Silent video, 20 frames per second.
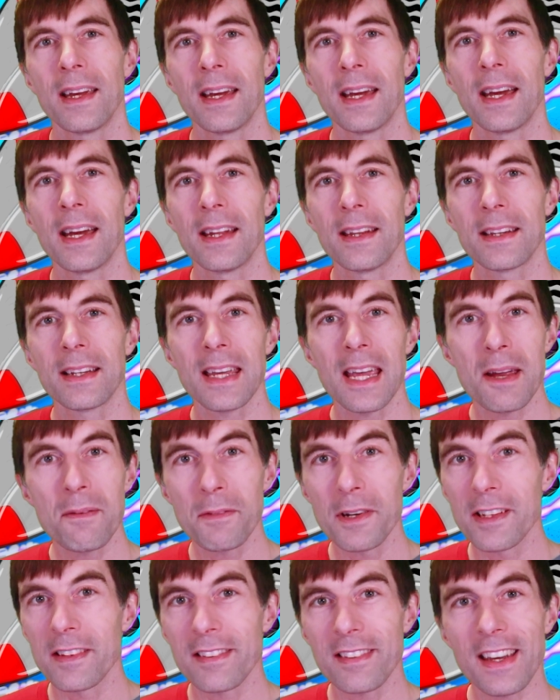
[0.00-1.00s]
and the
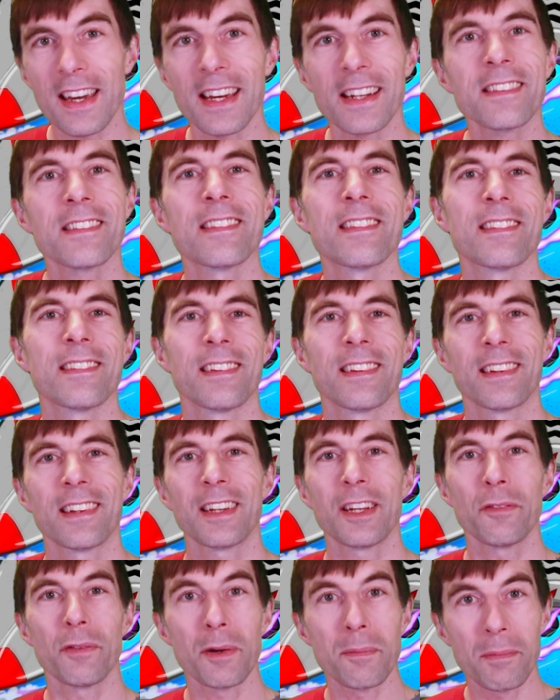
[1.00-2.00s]
game resets,
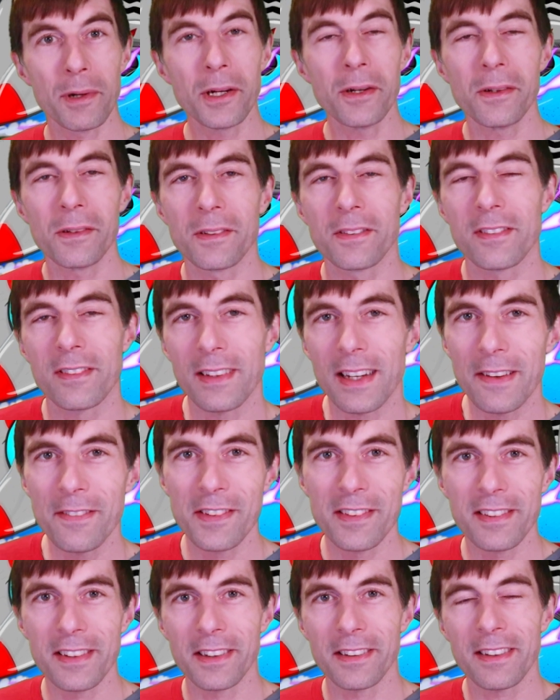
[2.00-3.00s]
it reboots
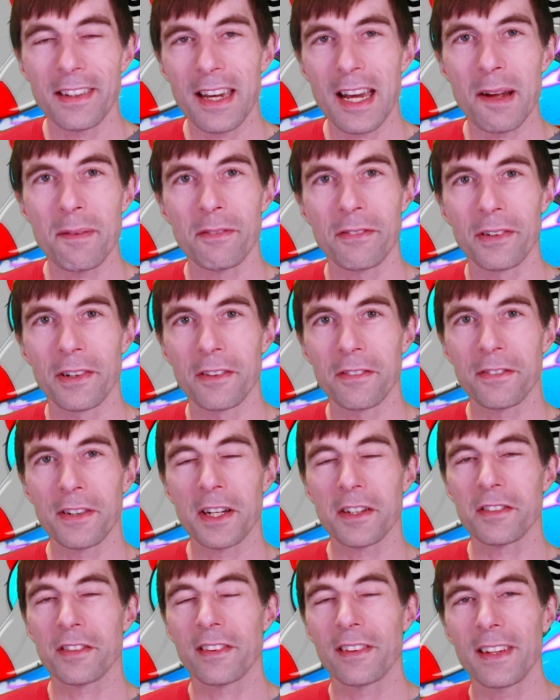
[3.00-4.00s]
every single time for a
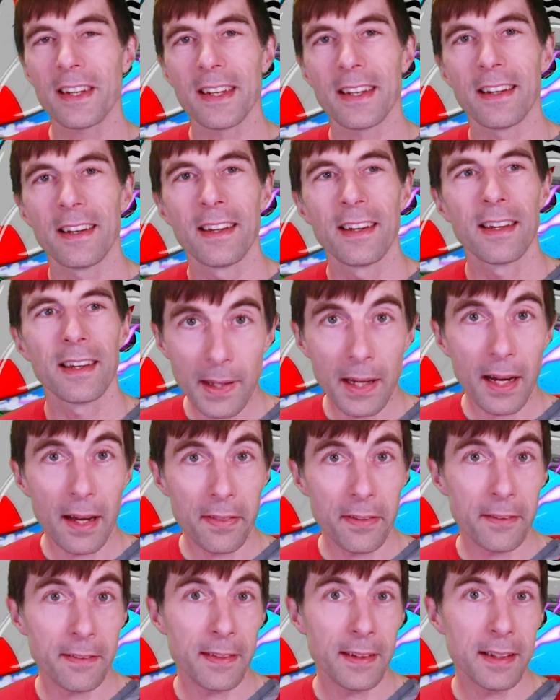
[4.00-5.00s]
fresh slate.
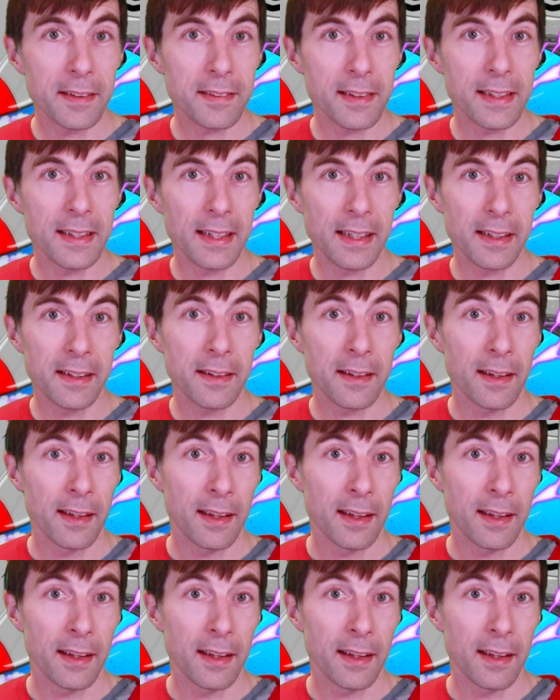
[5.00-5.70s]
Other things I did,